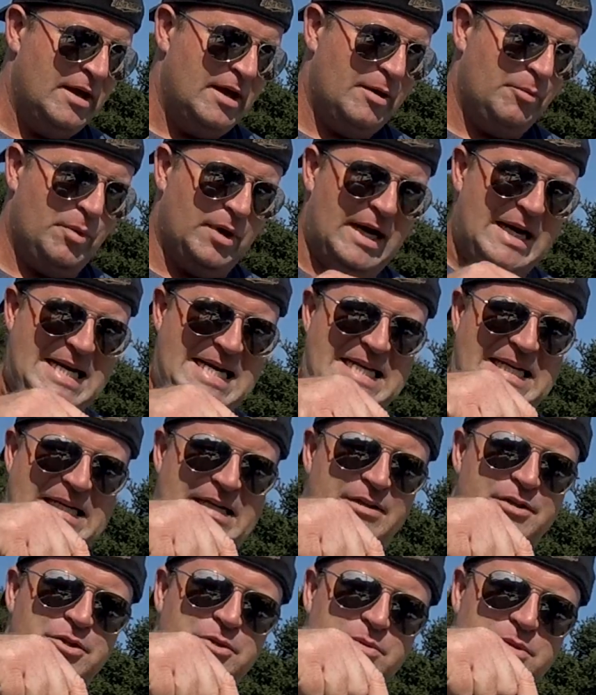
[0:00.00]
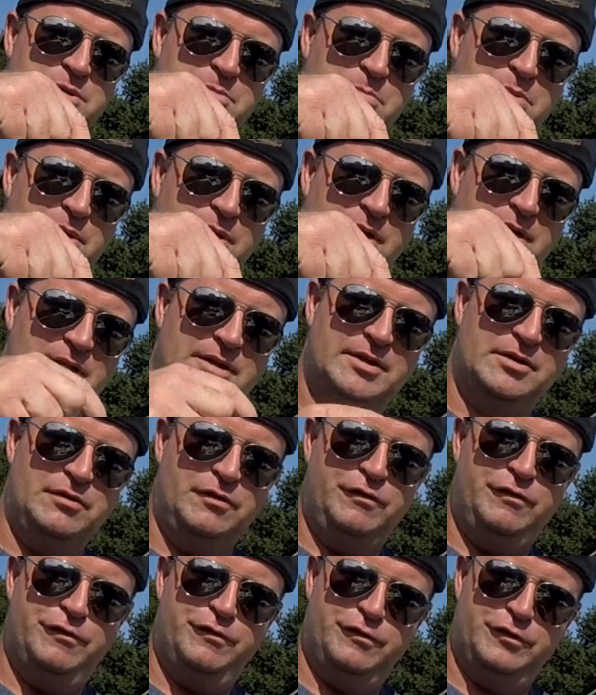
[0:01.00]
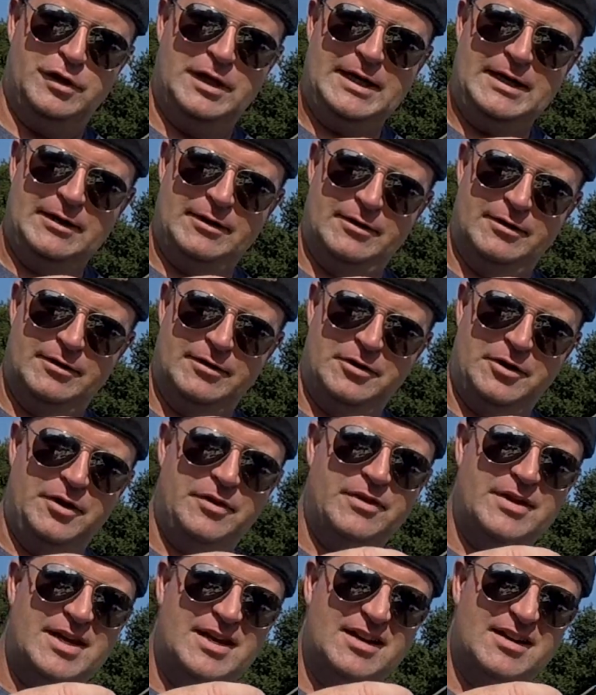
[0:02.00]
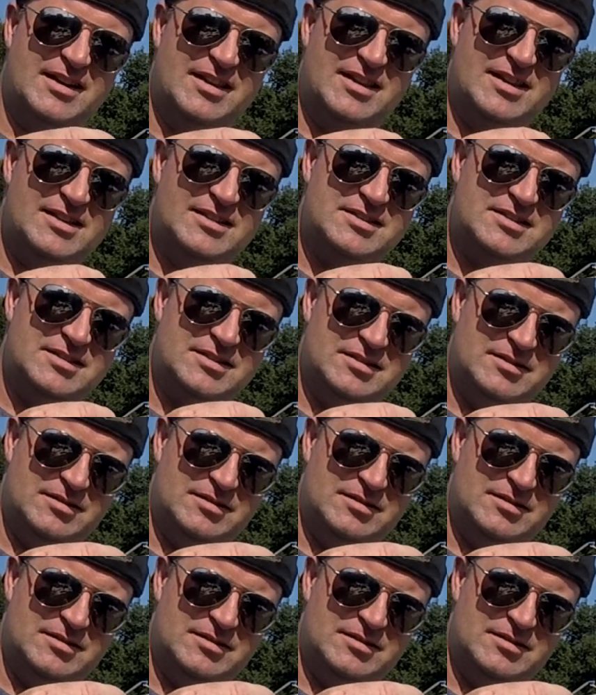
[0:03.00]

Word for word: What I needed to do was put a little flare on the end of this